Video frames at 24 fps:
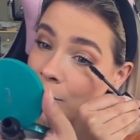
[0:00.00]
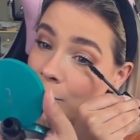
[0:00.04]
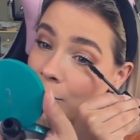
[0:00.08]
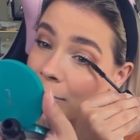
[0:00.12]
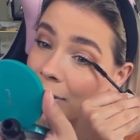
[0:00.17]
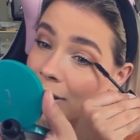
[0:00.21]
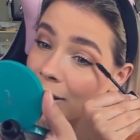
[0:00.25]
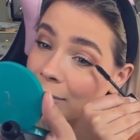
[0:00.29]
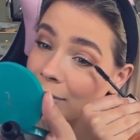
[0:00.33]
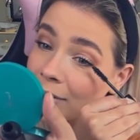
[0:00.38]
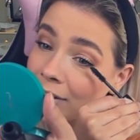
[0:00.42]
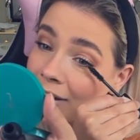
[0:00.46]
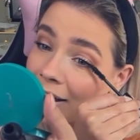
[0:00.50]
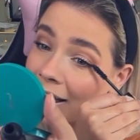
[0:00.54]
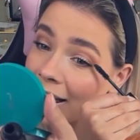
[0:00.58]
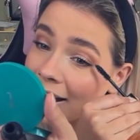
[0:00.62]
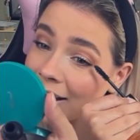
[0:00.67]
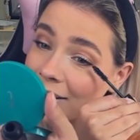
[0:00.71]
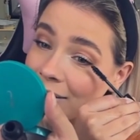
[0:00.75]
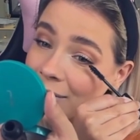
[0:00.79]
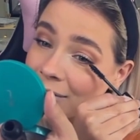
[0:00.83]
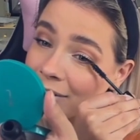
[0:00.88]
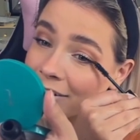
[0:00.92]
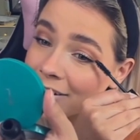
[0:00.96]
but I'm glad
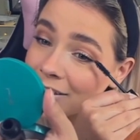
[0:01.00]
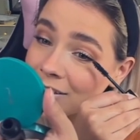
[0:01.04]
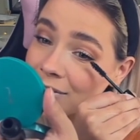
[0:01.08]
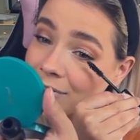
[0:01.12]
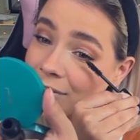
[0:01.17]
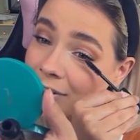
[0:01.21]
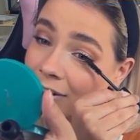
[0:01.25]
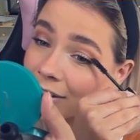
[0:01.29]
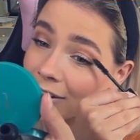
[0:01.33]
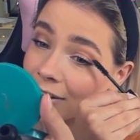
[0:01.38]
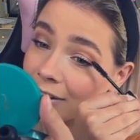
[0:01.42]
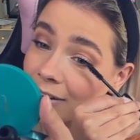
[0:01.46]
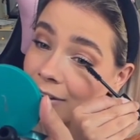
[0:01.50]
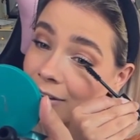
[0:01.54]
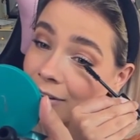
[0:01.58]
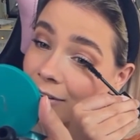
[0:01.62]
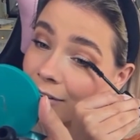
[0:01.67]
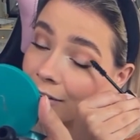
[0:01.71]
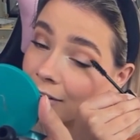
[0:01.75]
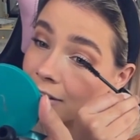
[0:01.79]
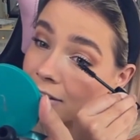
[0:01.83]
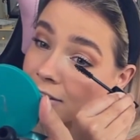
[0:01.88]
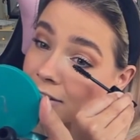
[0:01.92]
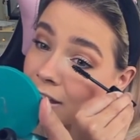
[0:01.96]
it works for
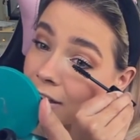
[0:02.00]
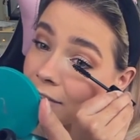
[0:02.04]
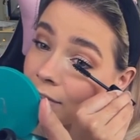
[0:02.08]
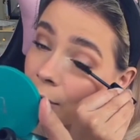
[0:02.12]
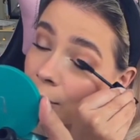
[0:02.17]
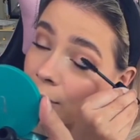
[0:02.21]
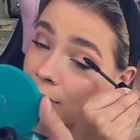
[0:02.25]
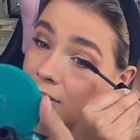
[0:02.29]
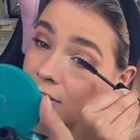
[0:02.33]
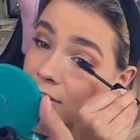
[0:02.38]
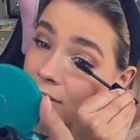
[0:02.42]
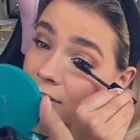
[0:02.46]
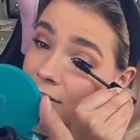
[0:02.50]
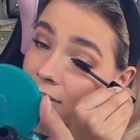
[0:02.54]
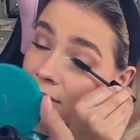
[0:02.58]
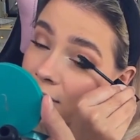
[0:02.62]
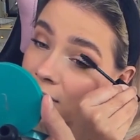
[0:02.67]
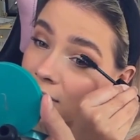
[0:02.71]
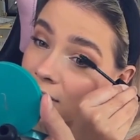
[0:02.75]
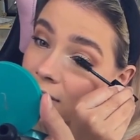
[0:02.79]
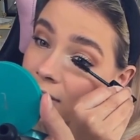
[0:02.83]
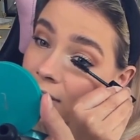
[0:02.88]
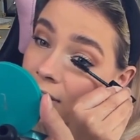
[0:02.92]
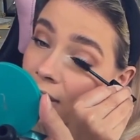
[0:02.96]
you, because I've always heard
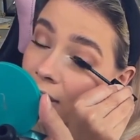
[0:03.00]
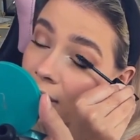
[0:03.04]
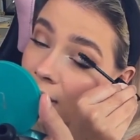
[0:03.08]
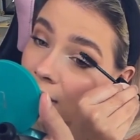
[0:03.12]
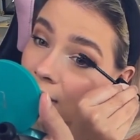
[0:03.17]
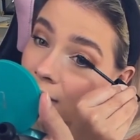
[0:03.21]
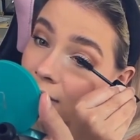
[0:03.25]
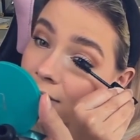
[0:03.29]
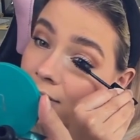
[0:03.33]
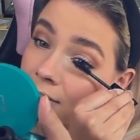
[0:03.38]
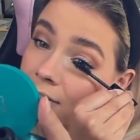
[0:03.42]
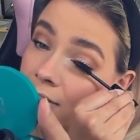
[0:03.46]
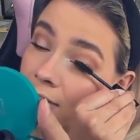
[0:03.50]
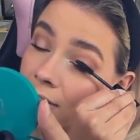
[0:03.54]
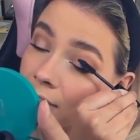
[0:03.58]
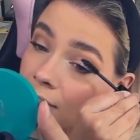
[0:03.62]
such good things.